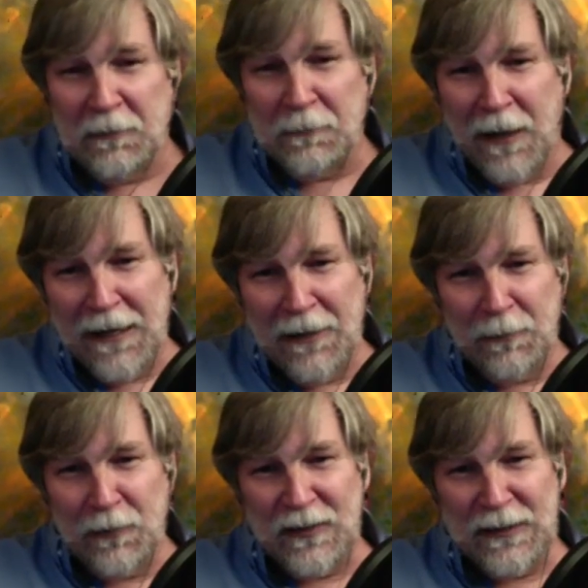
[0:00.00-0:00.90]
"If I
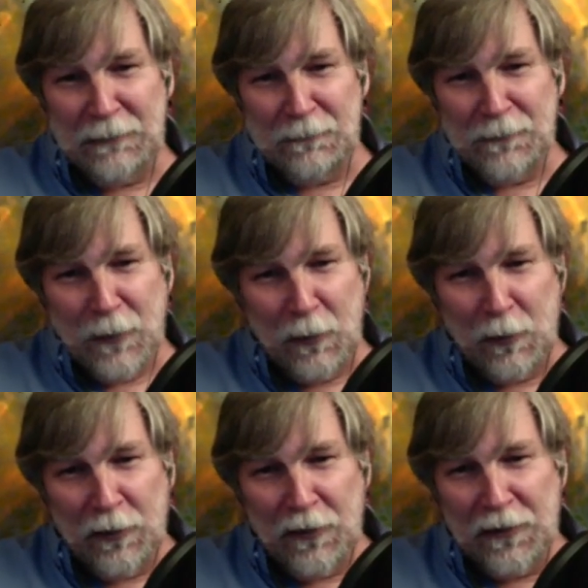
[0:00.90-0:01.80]
have seen
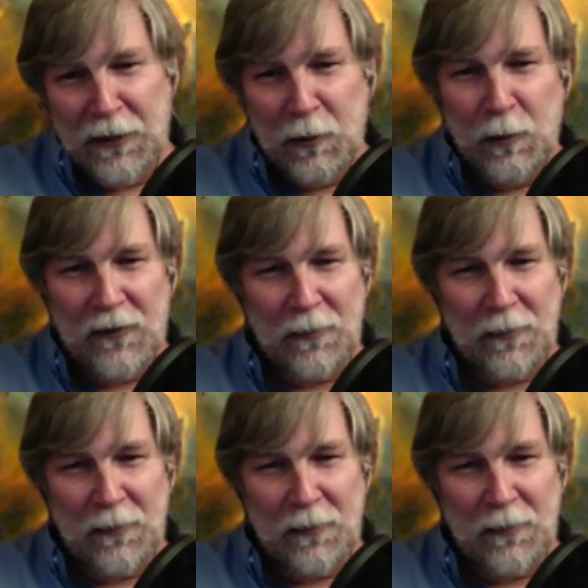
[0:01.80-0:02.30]
farther than you,